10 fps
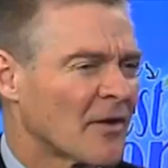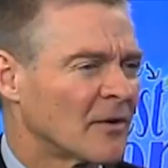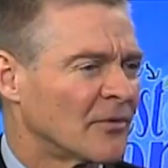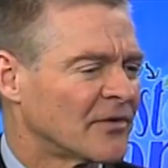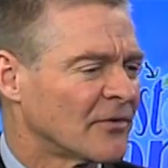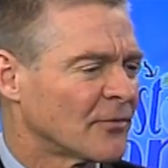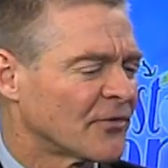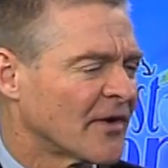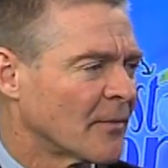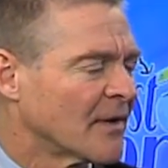I thought it was
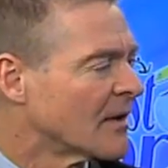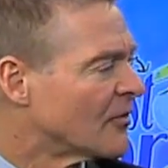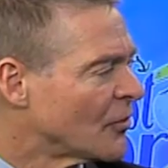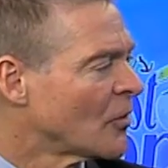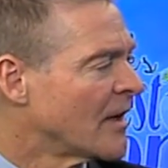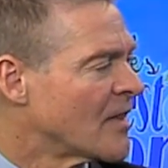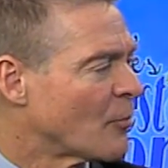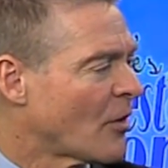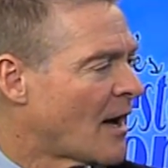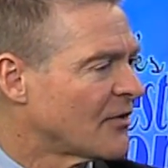interesting because early
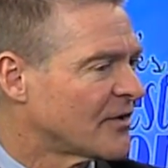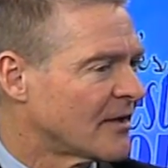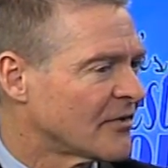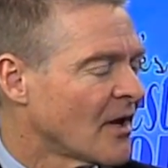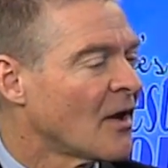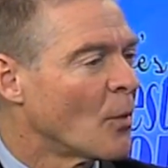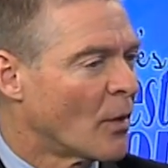in the process,